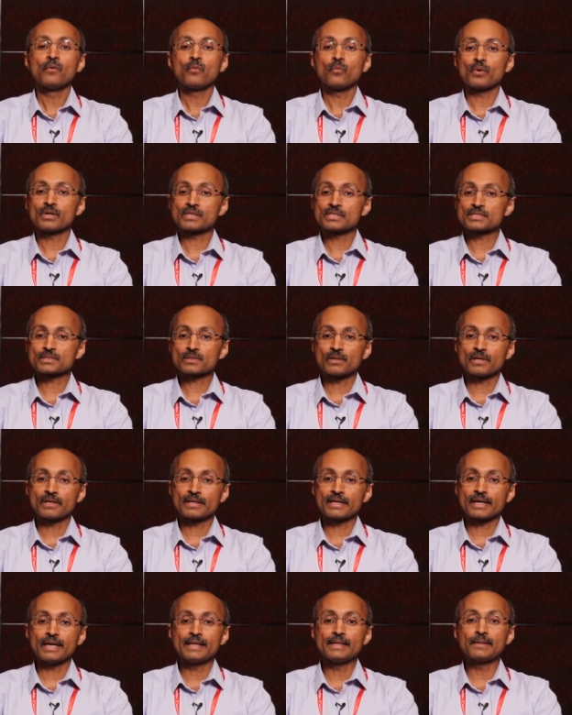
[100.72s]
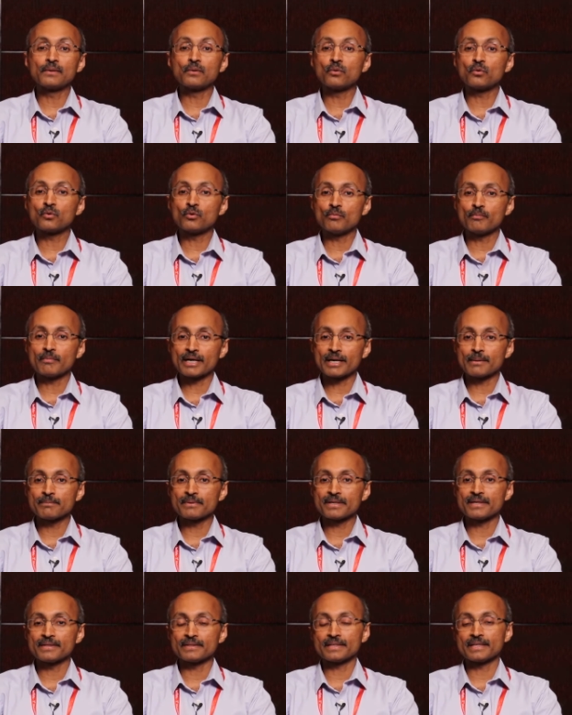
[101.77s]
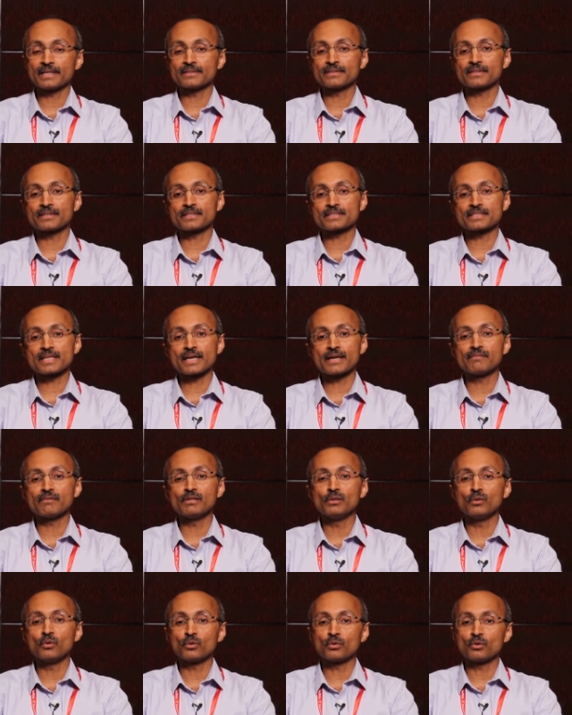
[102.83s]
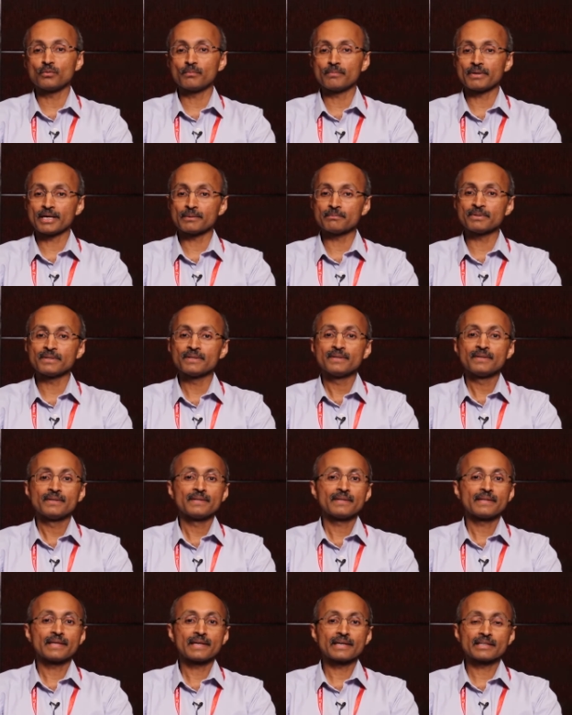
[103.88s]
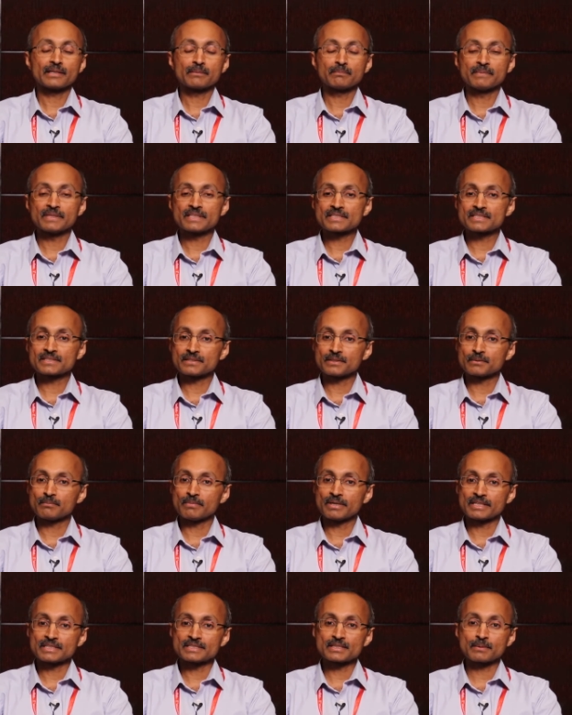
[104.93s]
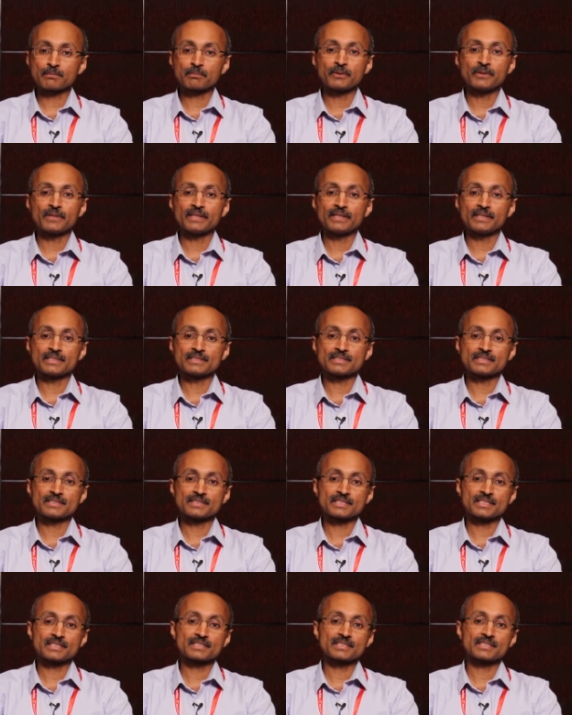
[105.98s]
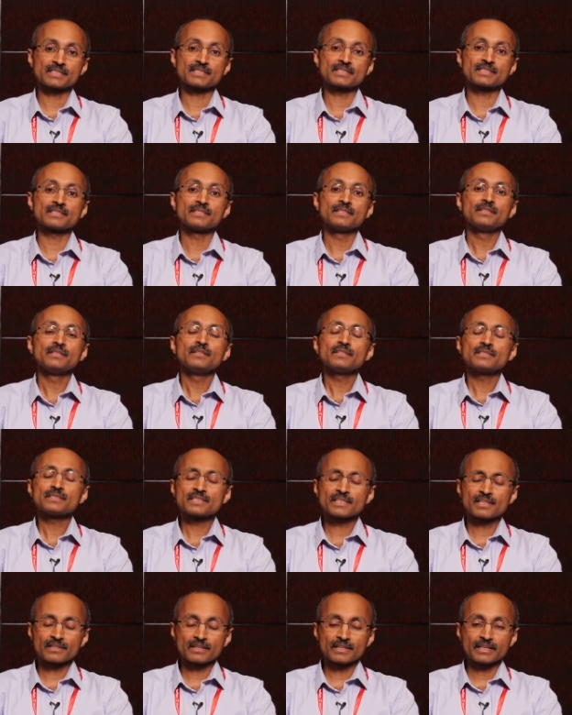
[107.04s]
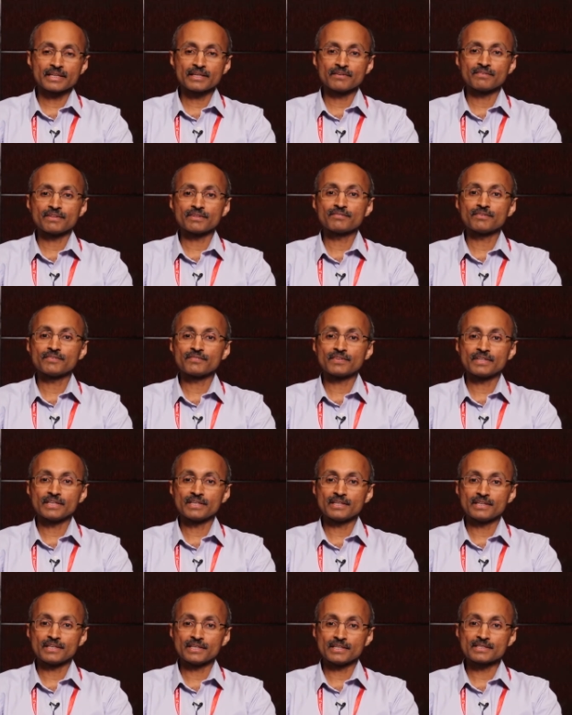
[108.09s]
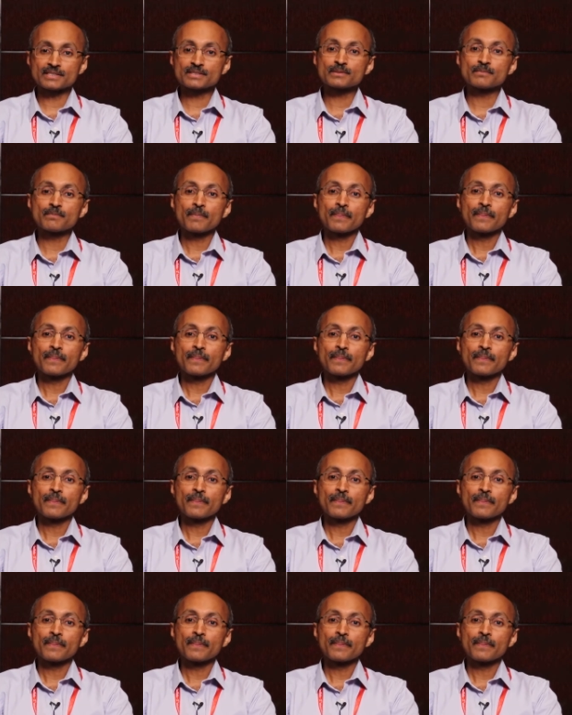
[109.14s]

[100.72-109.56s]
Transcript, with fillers: One is called alirocumab and the other is evolocumab. They are administered by subcutaneous injections, generally every 15 days.